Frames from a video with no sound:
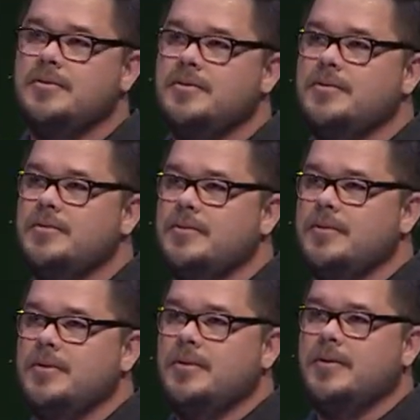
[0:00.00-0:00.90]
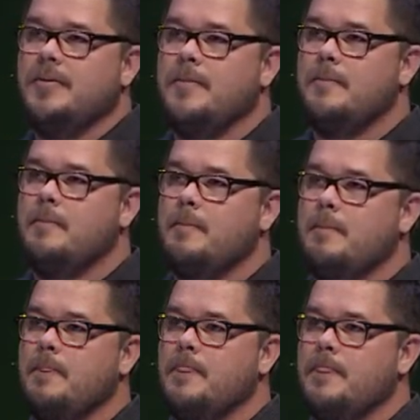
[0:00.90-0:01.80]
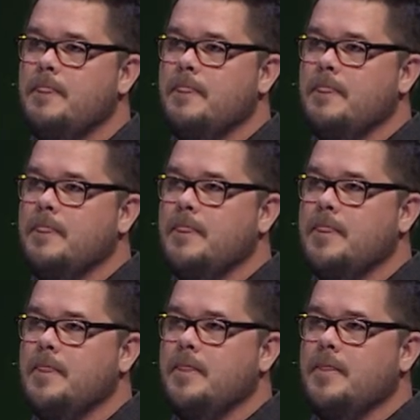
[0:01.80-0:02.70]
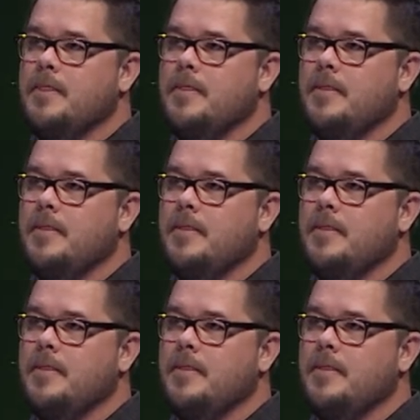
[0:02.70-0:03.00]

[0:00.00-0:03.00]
(silence)